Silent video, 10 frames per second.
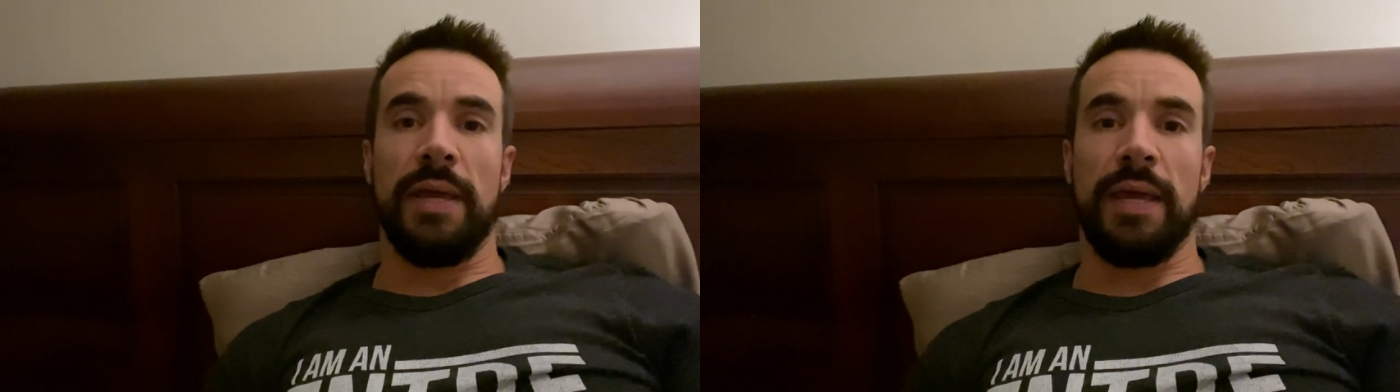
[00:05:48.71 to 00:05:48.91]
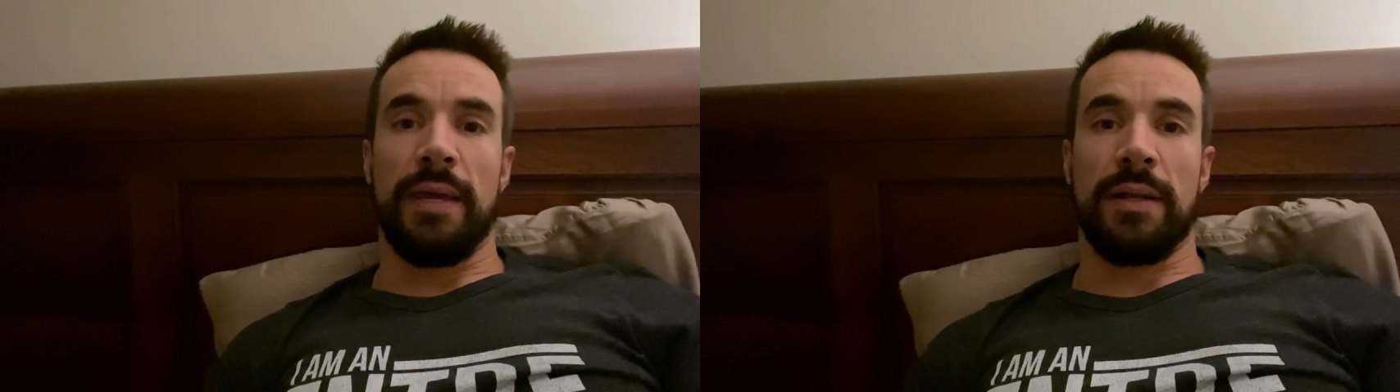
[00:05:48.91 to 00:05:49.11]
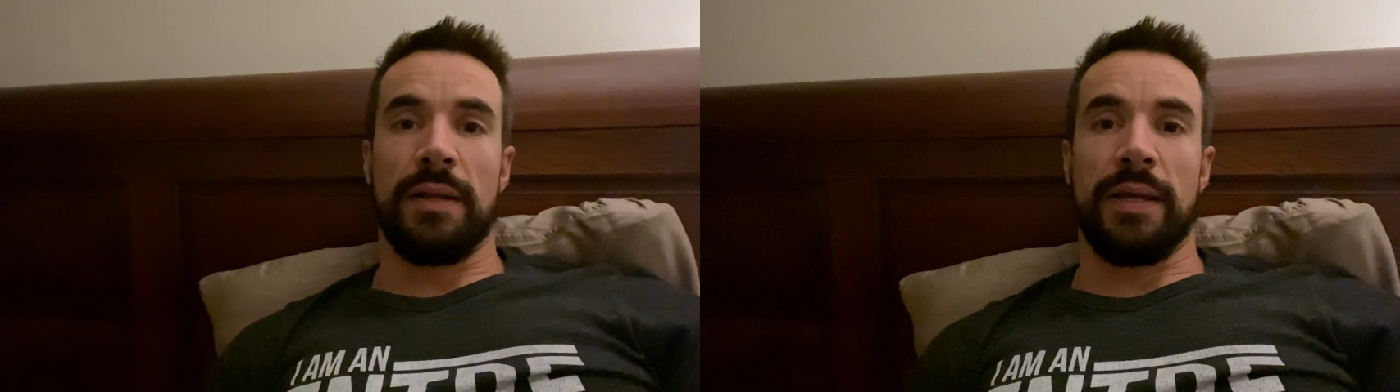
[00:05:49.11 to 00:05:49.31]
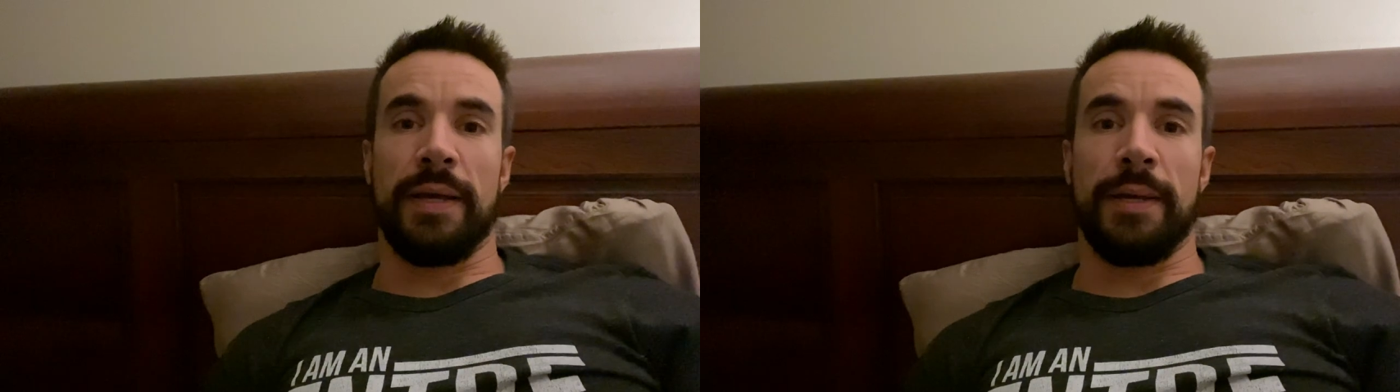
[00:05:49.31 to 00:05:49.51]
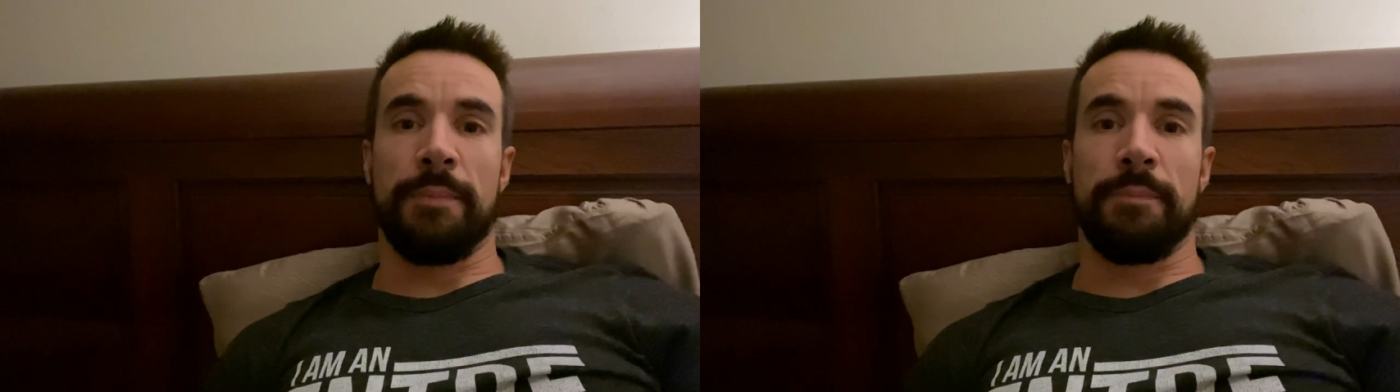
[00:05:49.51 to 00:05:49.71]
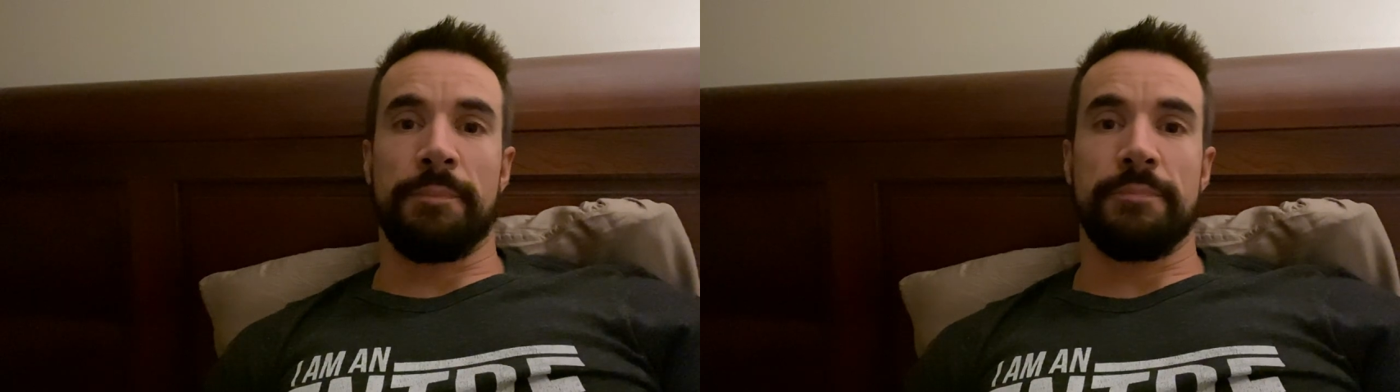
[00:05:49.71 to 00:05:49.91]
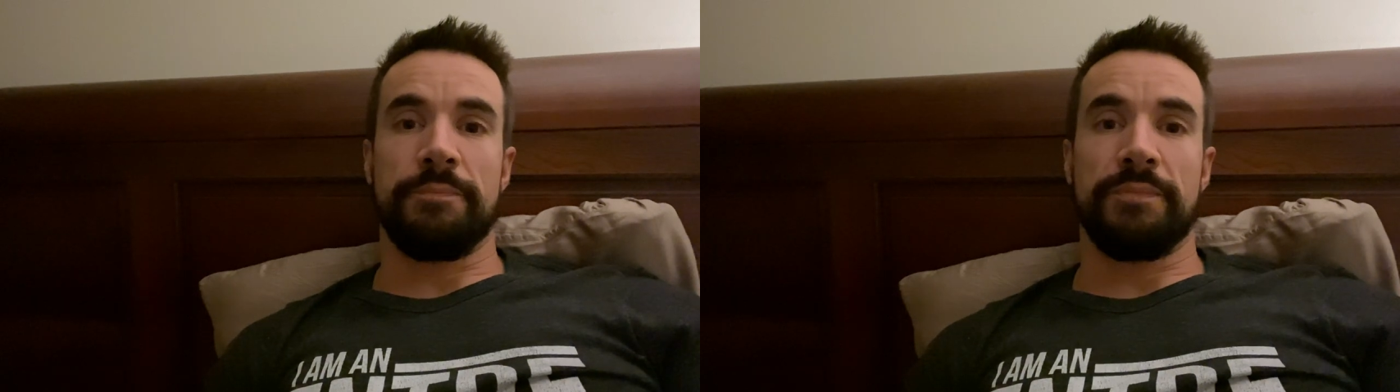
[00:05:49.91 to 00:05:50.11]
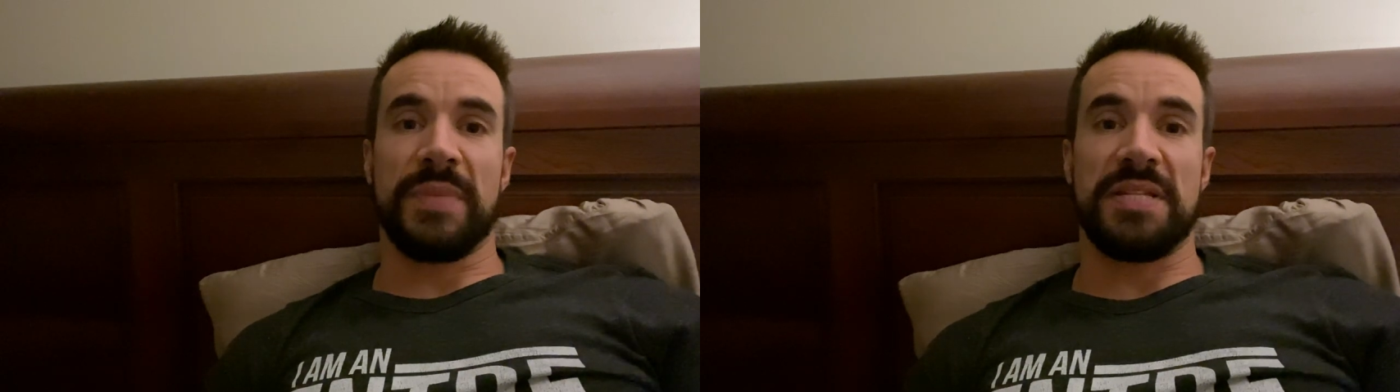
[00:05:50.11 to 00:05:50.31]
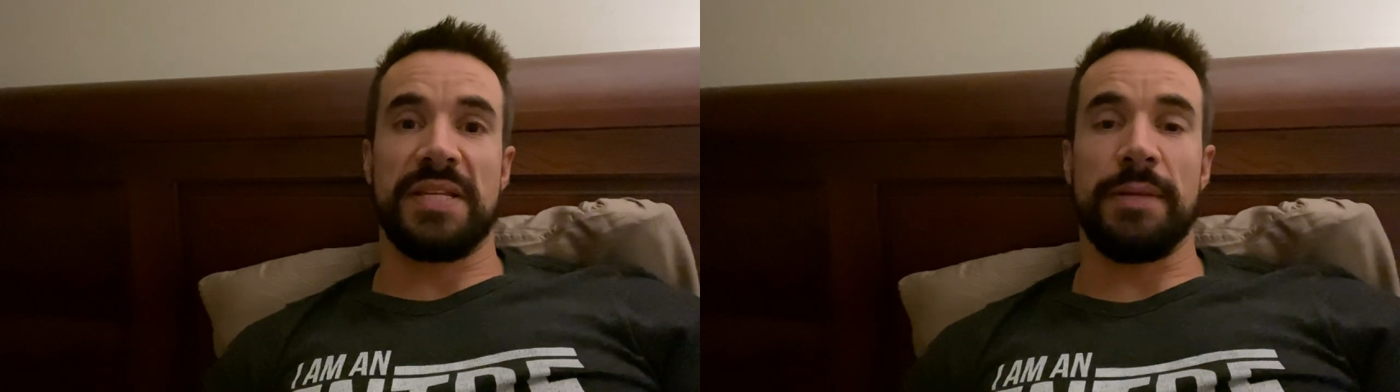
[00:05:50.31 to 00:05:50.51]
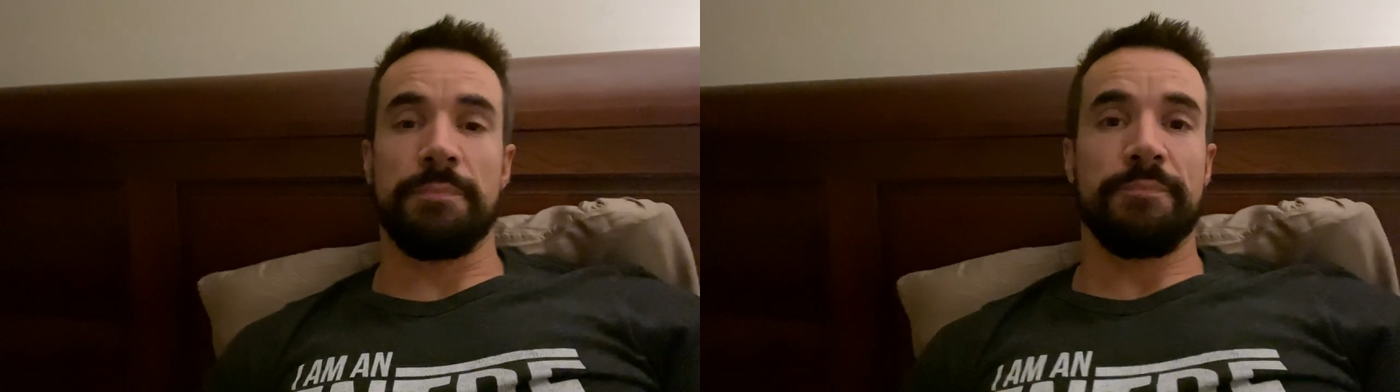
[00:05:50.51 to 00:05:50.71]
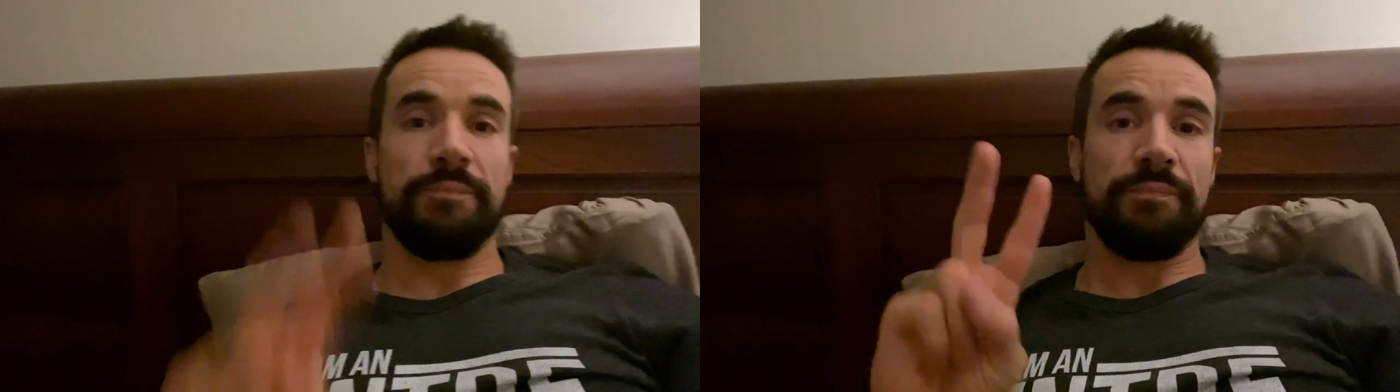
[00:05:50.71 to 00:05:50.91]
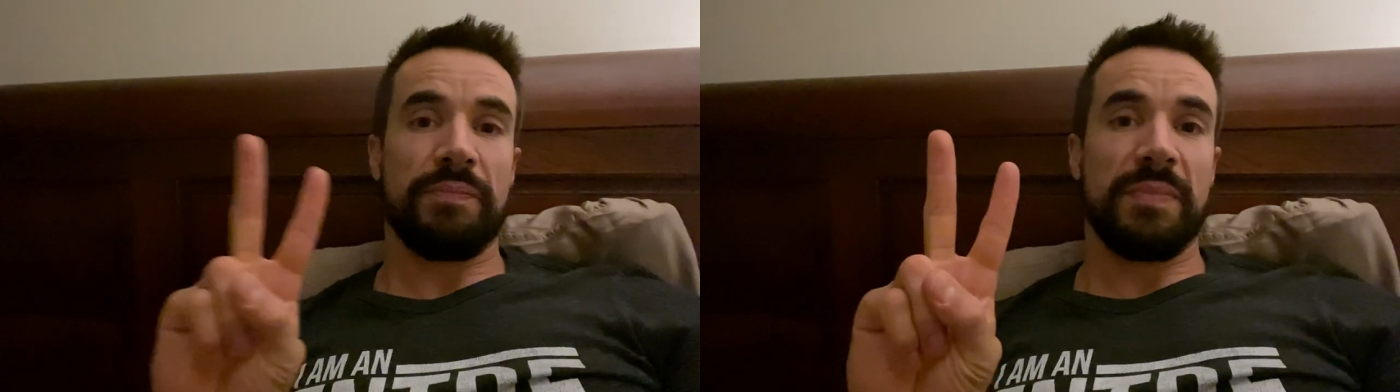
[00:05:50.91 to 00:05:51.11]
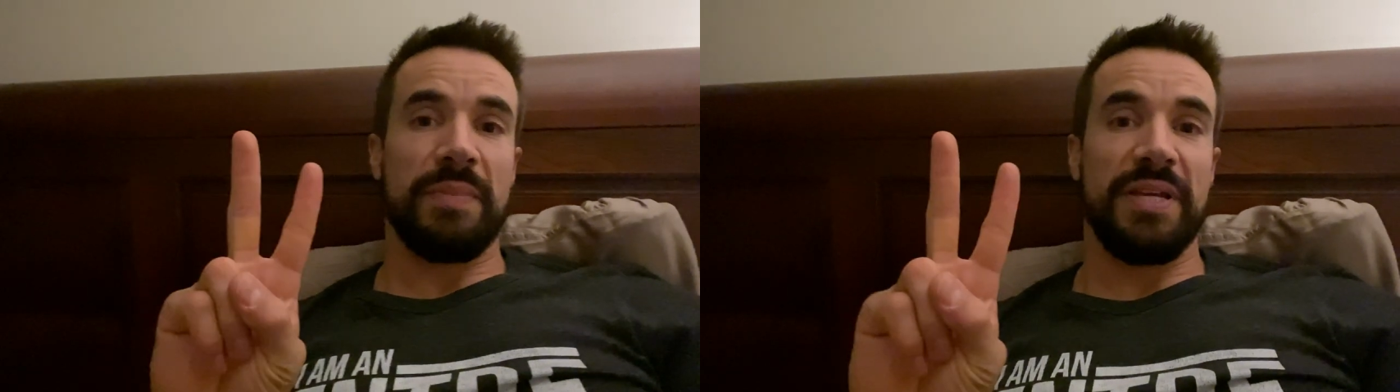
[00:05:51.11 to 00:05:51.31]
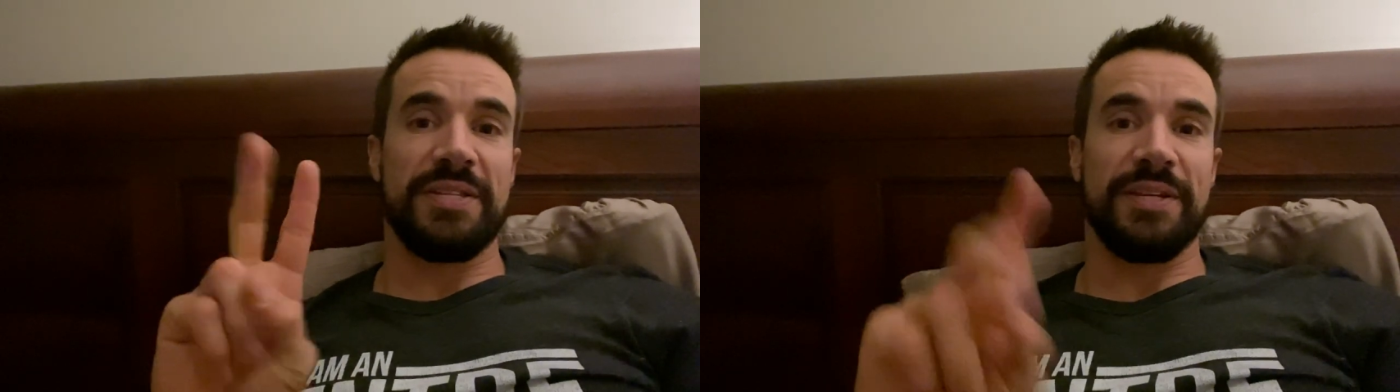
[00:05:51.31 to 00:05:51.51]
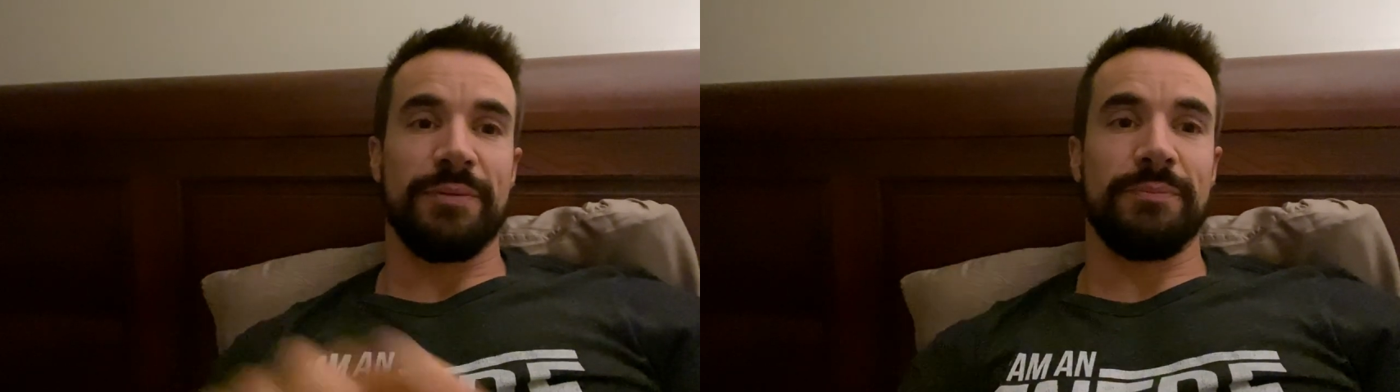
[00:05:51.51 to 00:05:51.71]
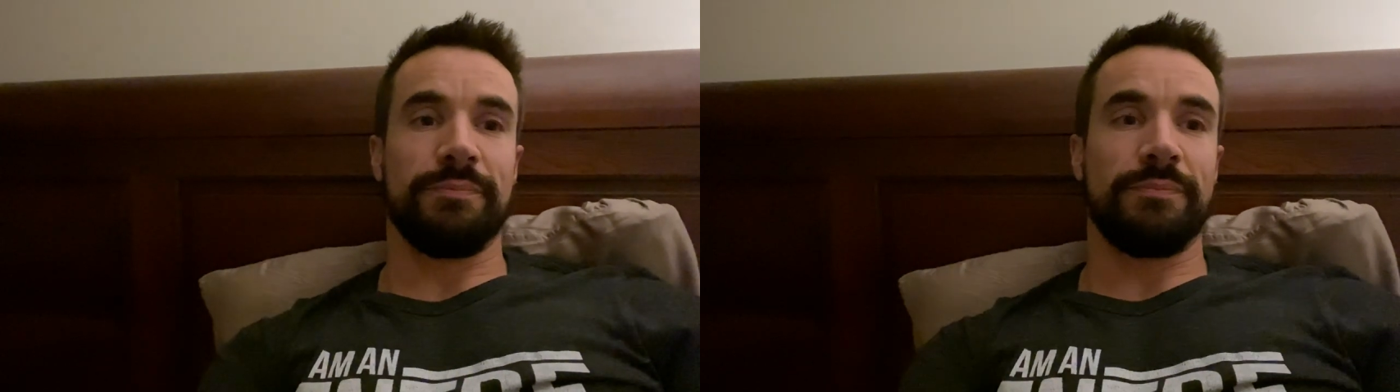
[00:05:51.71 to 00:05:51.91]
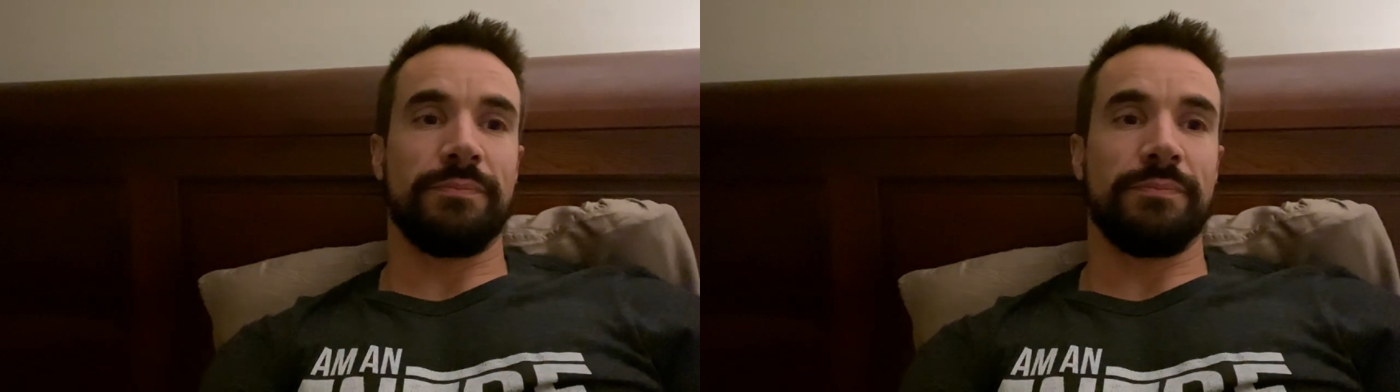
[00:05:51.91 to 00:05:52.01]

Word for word: And that's it. Peace out.